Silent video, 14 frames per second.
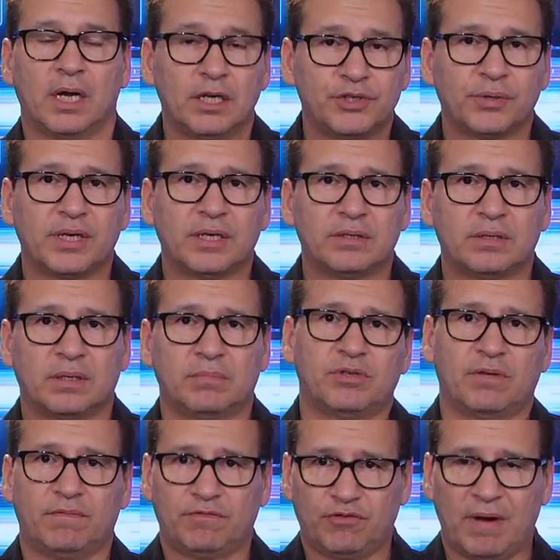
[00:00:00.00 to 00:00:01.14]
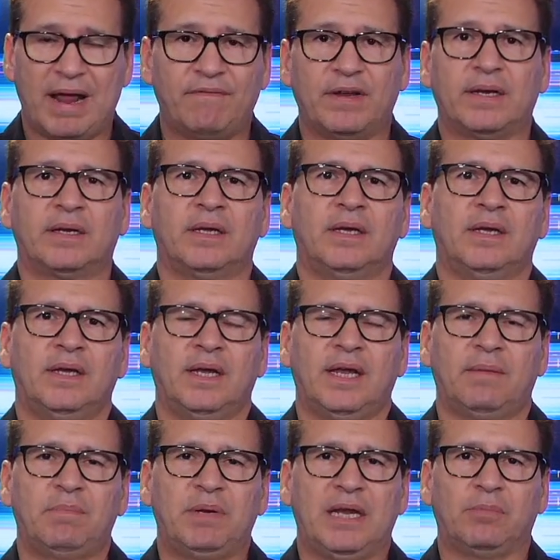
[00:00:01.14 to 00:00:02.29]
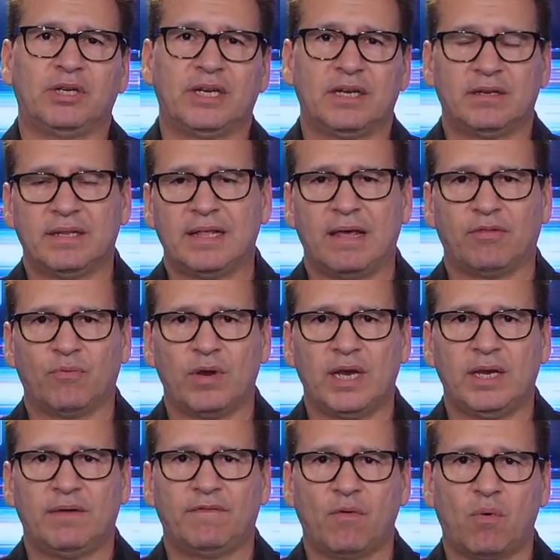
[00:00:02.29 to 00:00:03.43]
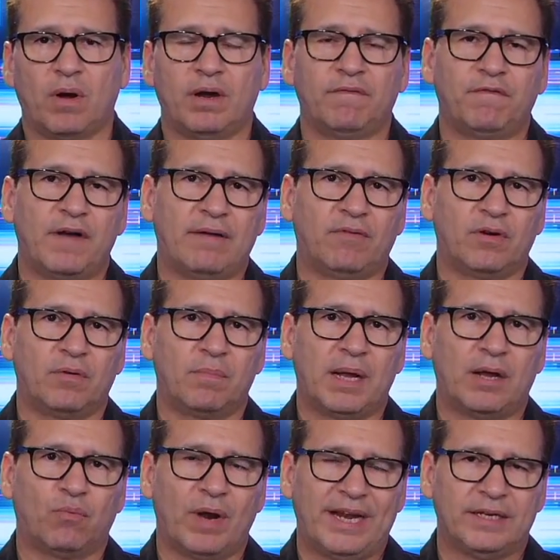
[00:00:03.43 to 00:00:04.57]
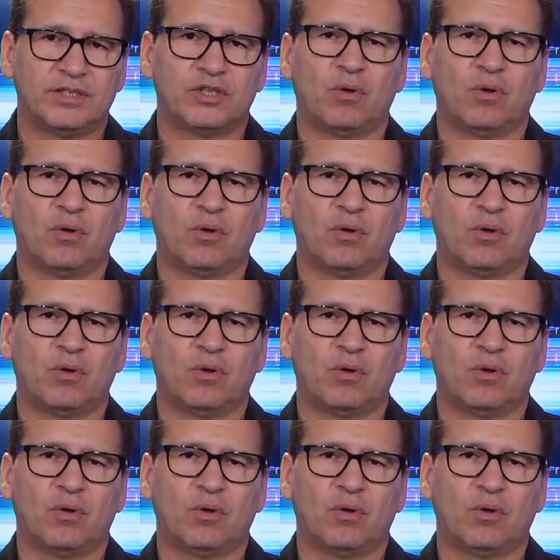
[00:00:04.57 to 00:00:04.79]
country in terms of traffic and being able to get to that three, four, and five hundred mile range.